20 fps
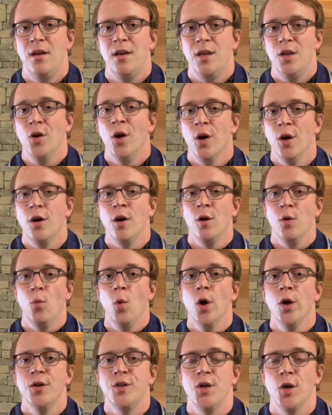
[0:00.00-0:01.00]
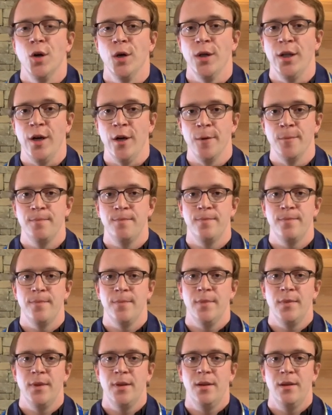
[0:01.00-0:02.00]
You heard her words earlier,
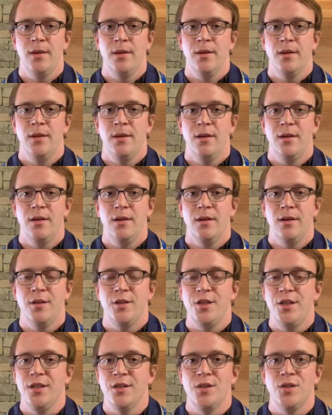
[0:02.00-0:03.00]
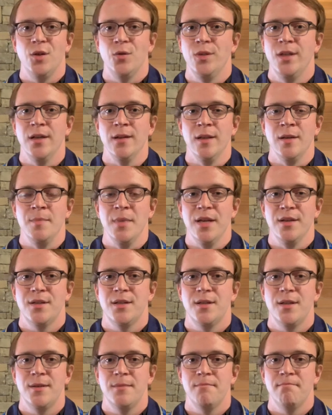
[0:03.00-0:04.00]
and she is so dearly
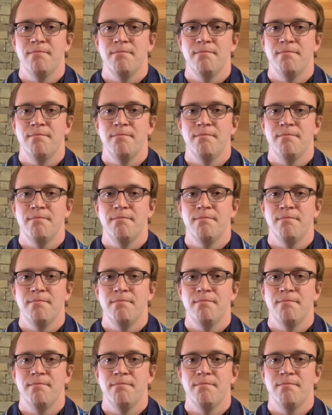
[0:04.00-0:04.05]
missed.